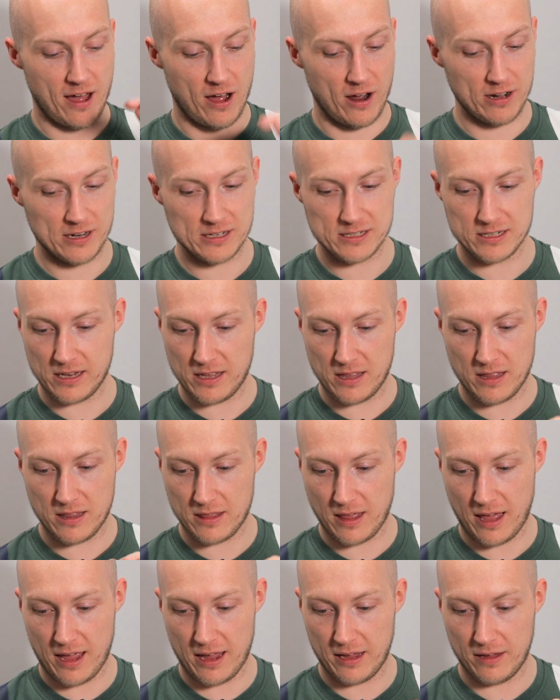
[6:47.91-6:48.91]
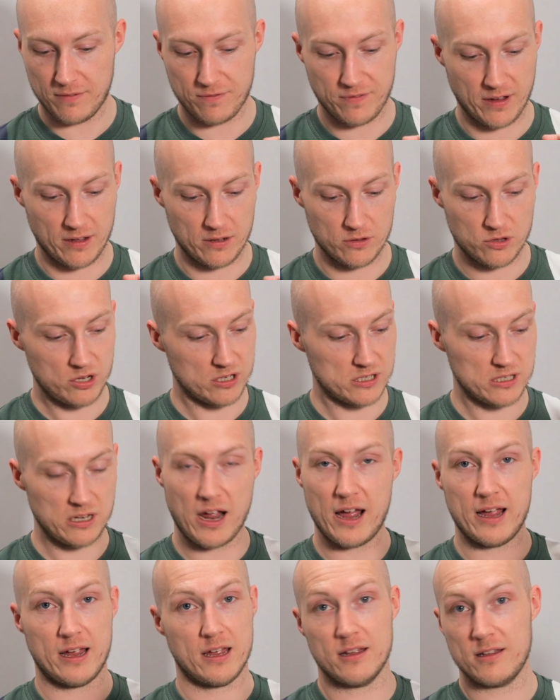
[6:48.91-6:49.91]
Honestly, they feel just
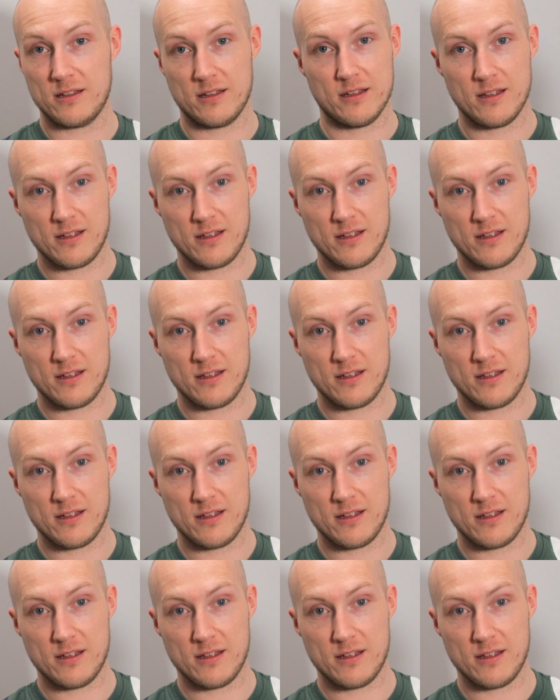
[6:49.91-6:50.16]
like